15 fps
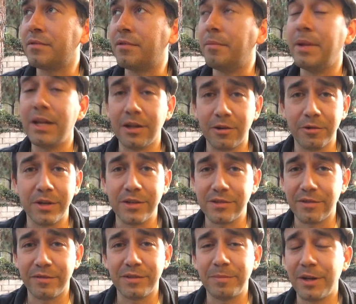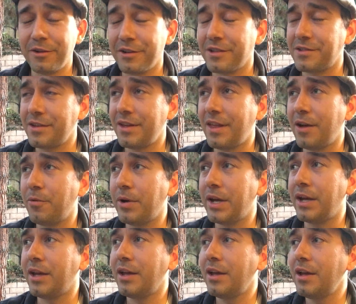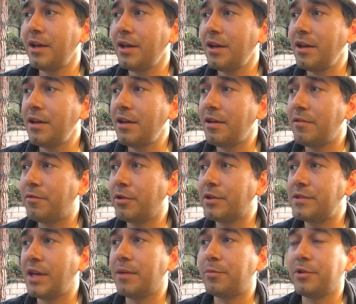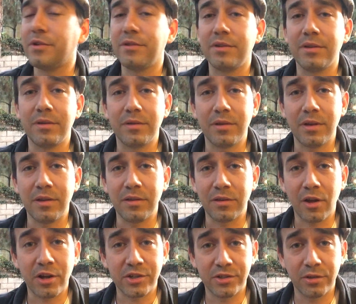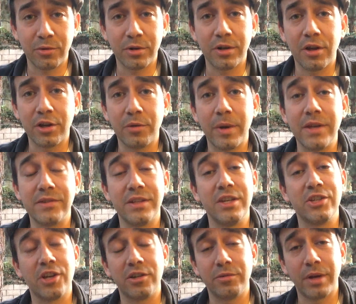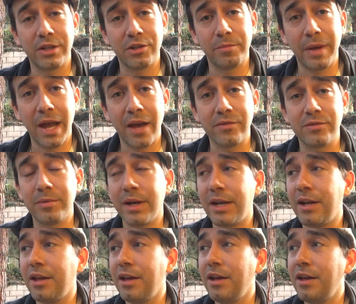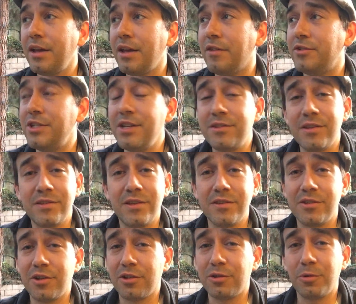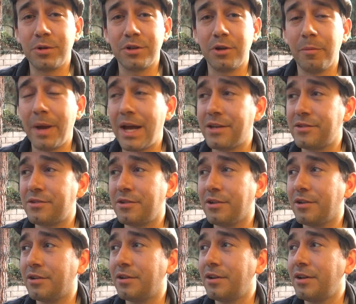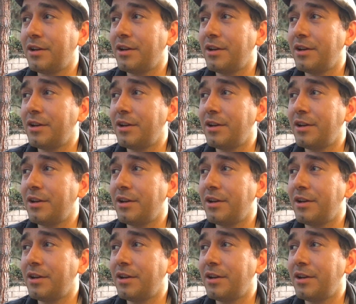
to many degrees, if it's better to say that way. For example, acknowledge the Lord in all your ways and he shall direct your paths, right? If Jesus isn't your Lord or your Master,